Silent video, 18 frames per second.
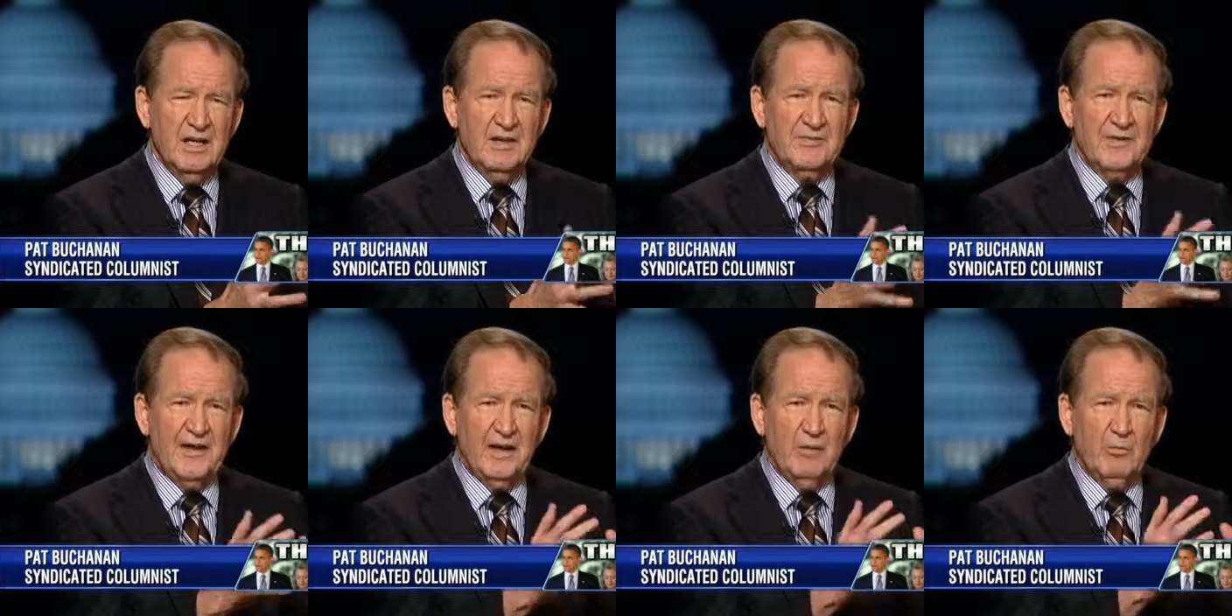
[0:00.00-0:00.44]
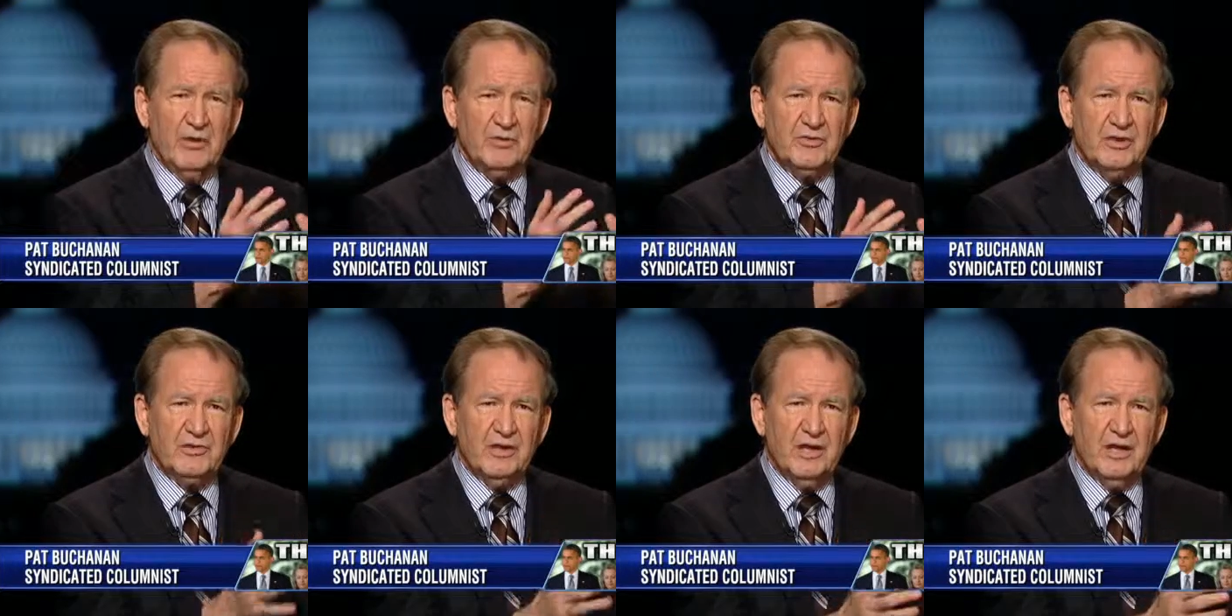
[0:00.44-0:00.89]
that it was
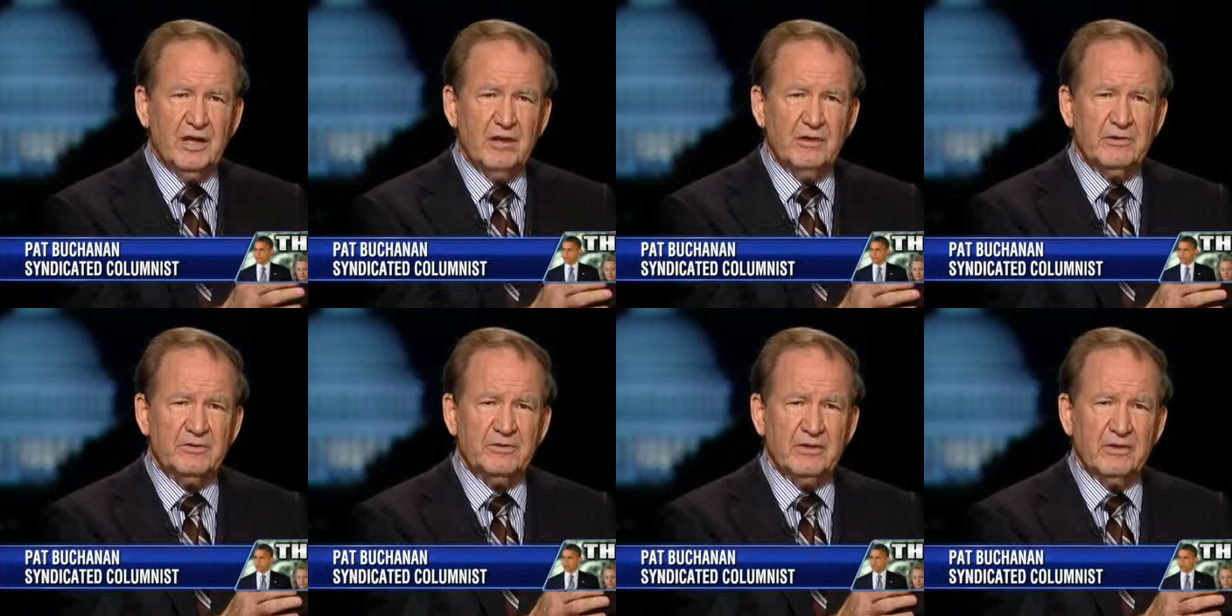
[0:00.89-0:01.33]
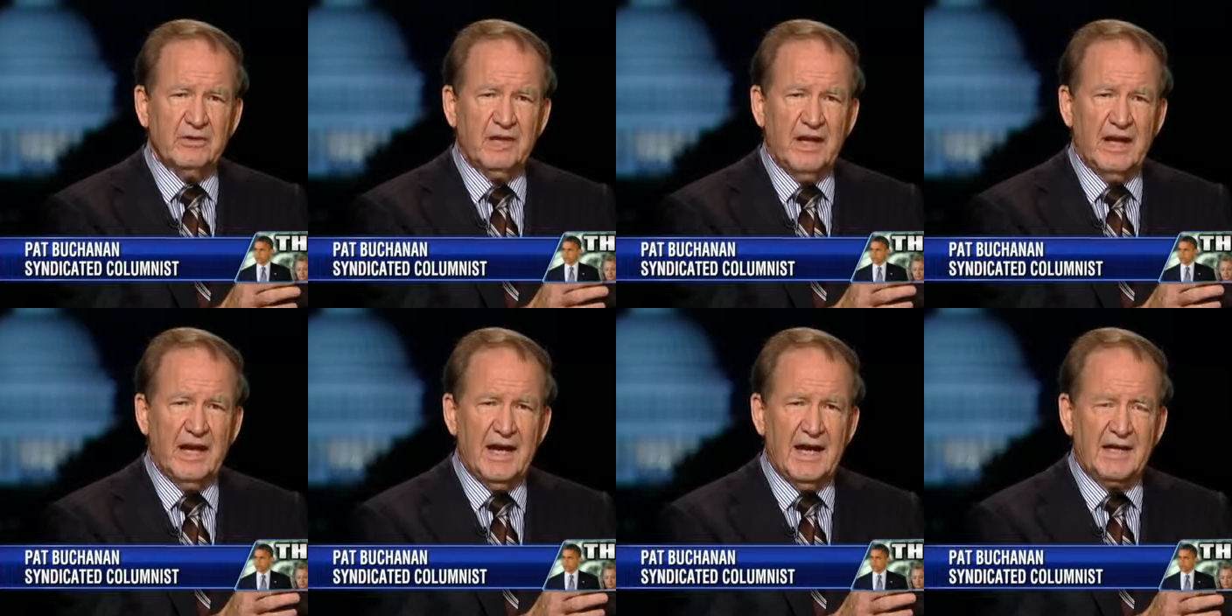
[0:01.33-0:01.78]
a terrorist
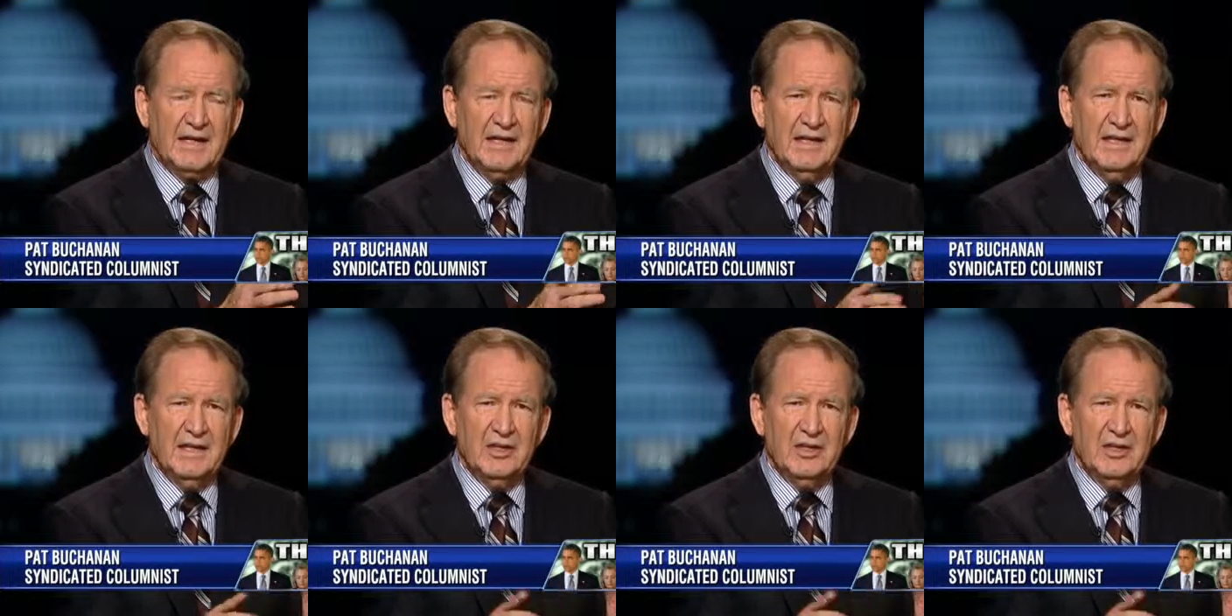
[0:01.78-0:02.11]
attack.